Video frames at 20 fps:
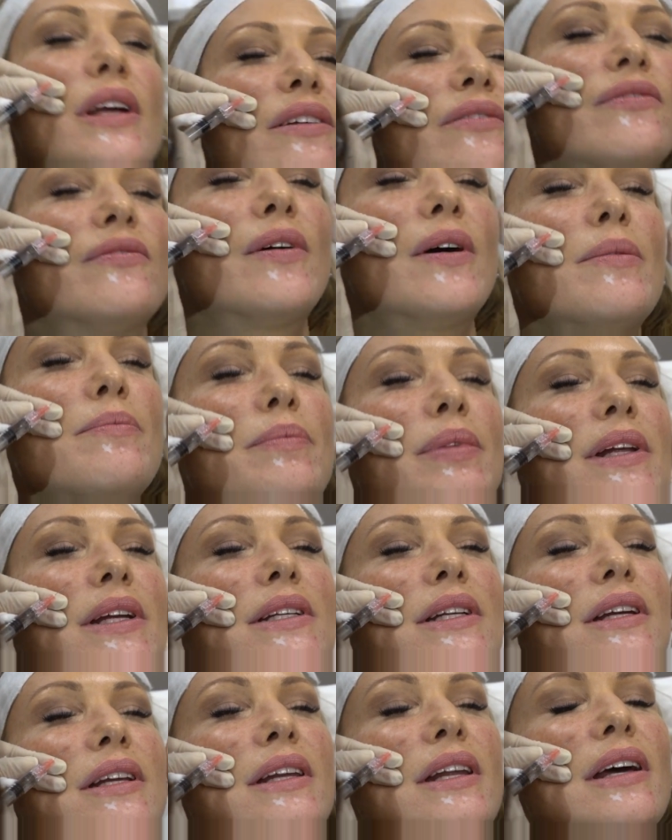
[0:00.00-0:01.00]
if I'm
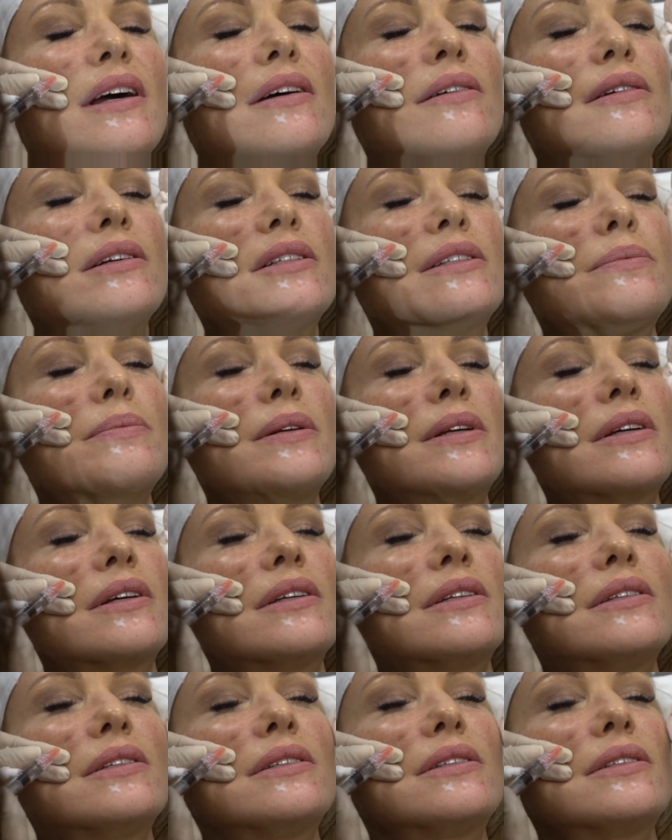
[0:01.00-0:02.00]
bleeding now, it's
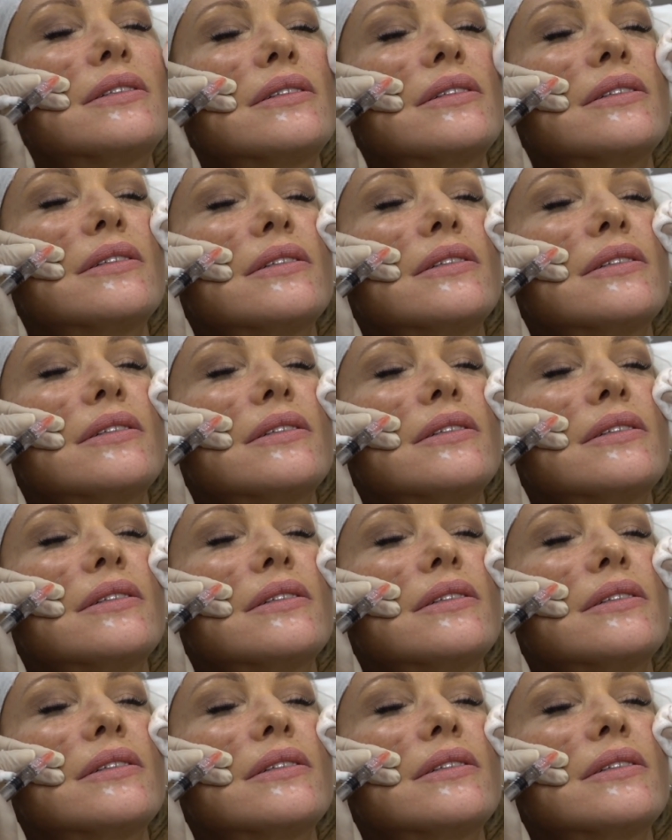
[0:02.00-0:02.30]
because